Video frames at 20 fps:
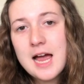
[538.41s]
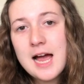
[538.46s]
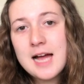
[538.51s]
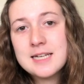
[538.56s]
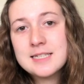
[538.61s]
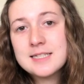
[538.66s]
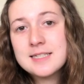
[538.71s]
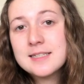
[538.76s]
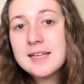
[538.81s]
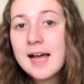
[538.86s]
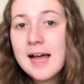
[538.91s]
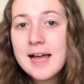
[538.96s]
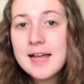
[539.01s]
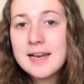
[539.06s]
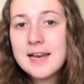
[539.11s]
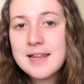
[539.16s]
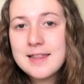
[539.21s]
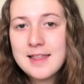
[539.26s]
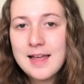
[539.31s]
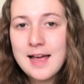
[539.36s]
had
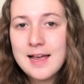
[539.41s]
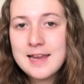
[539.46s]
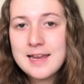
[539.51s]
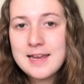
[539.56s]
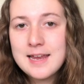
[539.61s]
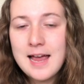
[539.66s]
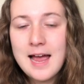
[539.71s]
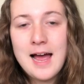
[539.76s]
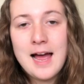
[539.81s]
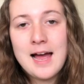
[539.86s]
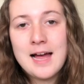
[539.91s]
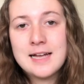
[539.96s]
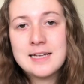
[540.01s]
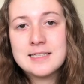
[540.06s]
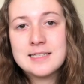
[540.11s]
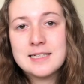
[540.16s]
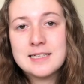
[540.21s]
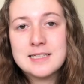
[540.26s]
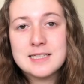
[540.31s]
said that he has